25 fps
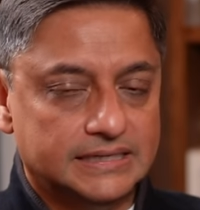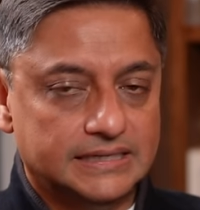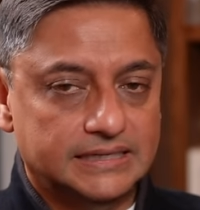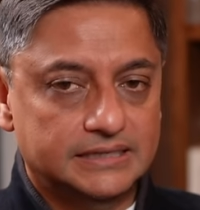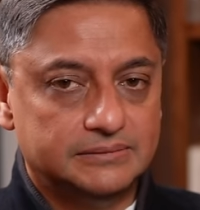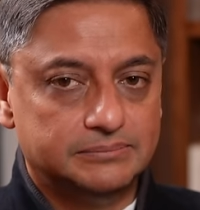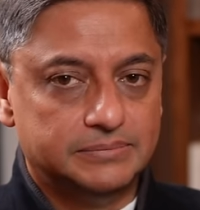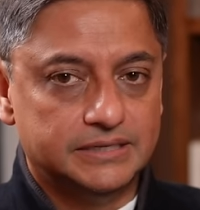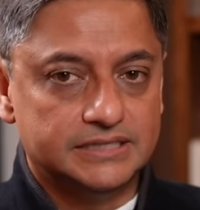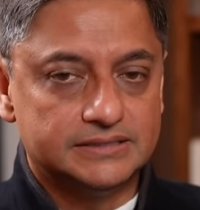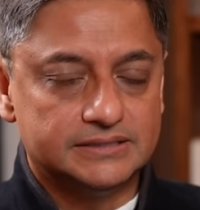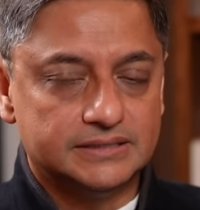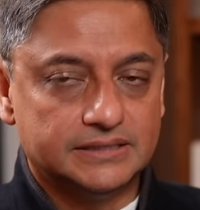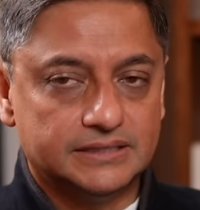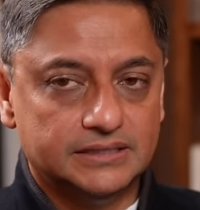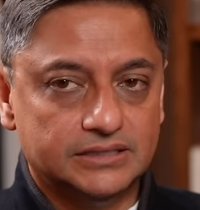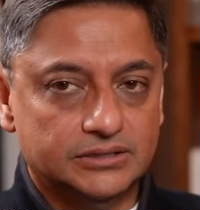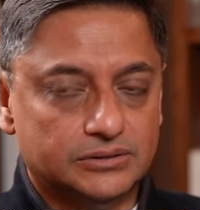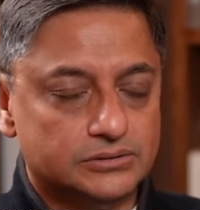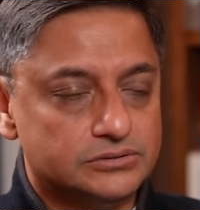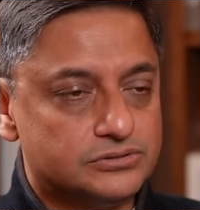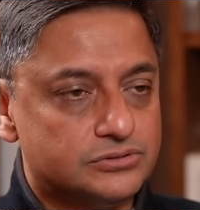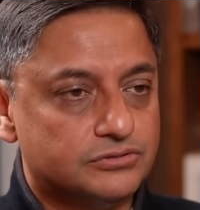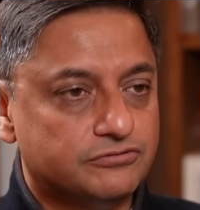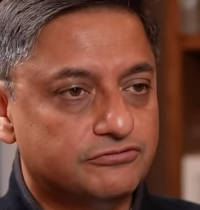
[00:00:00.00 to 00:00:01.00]
it basically
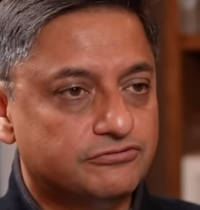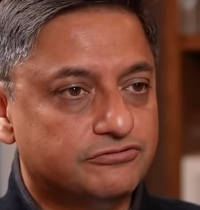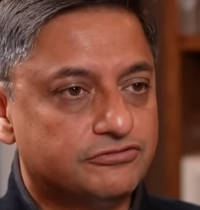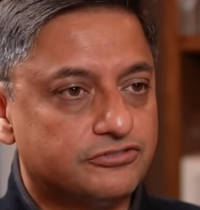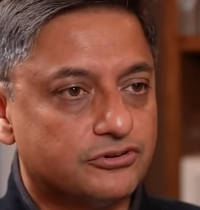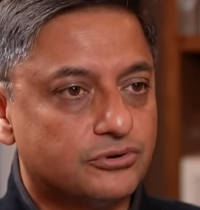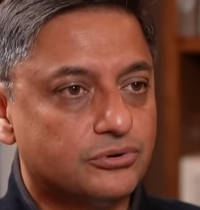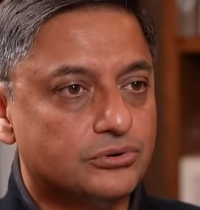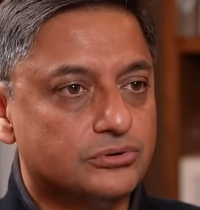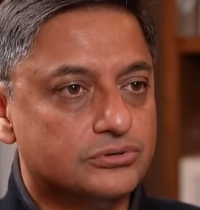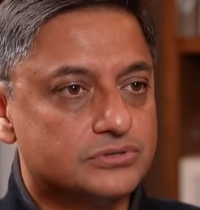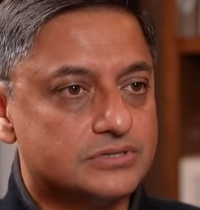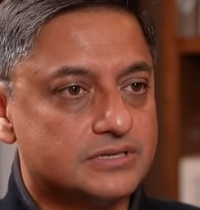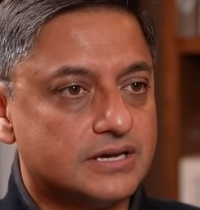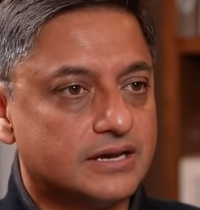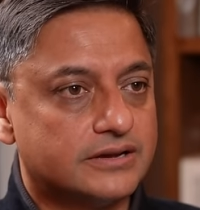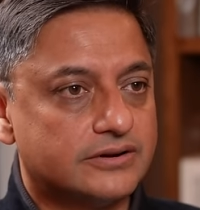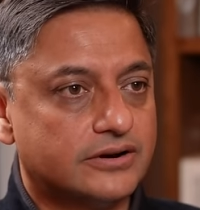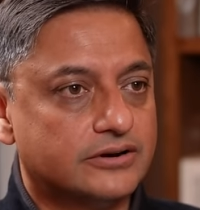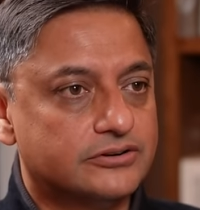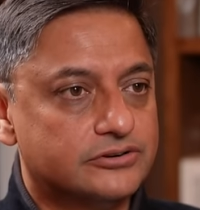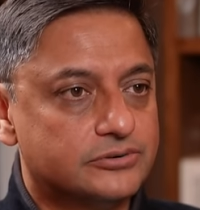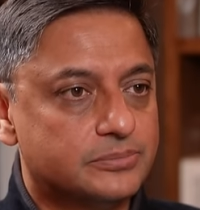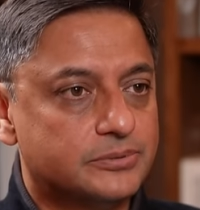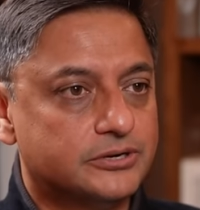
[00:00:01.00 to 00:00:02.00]
also froze our
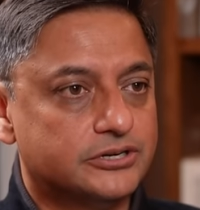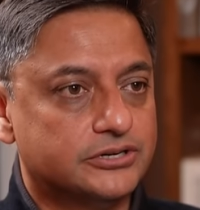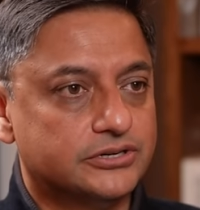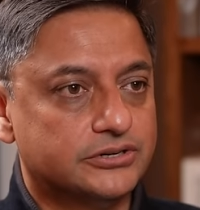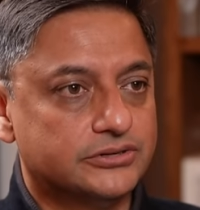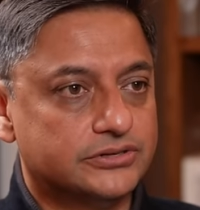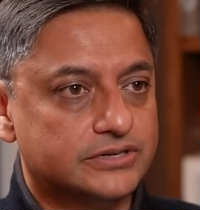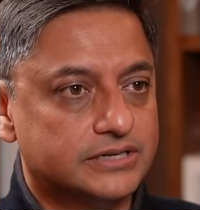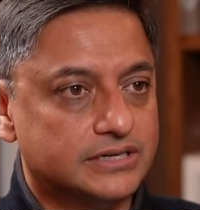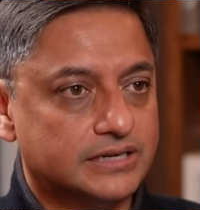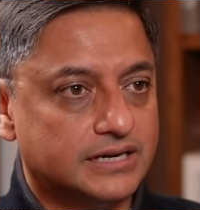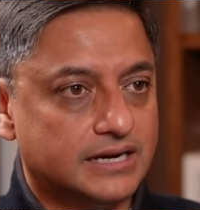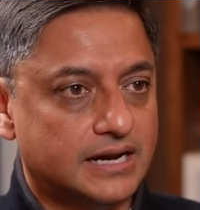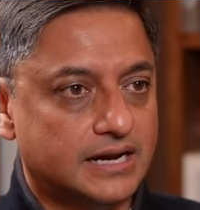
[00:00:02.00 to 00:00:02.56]
entrepreneurial